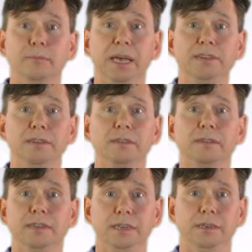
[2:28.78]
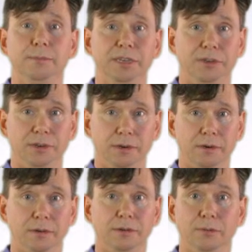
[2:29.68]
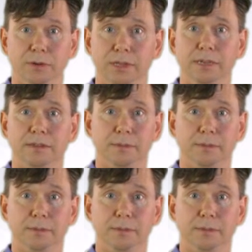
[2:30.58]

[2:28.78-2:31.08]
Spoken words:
Patients need to be sure to release